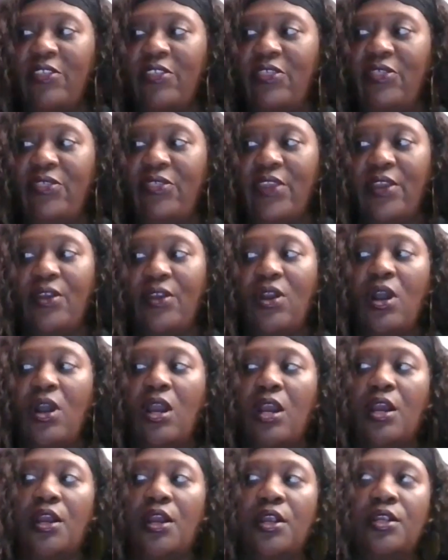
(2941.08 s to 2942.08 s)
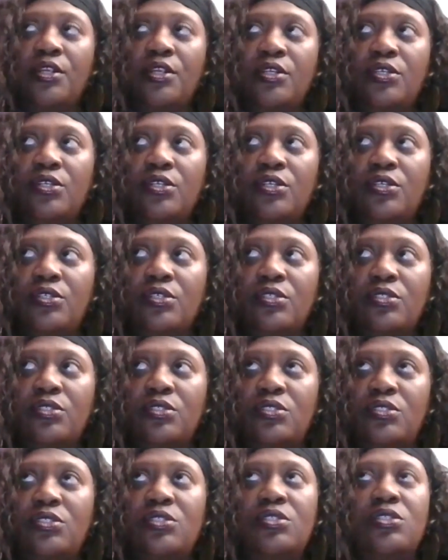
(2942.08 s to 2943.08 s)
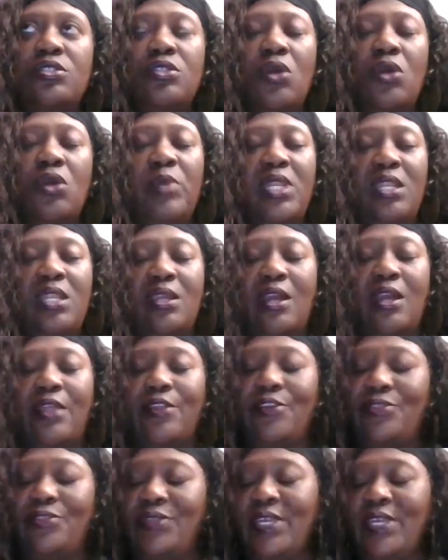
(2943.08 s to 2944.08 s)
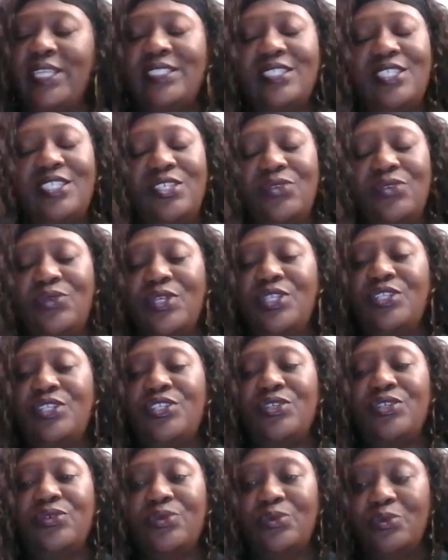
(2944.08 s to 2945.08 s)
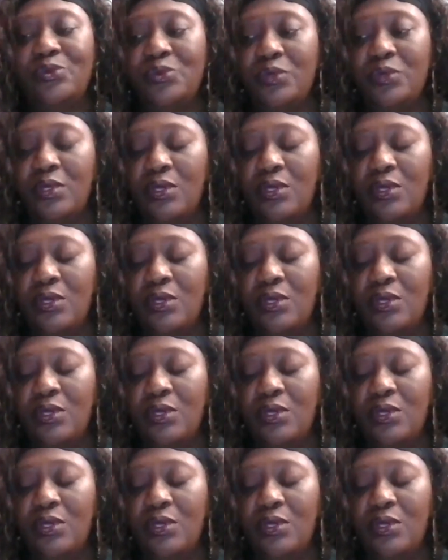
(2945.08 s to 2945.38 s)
There are so many other things that you can do,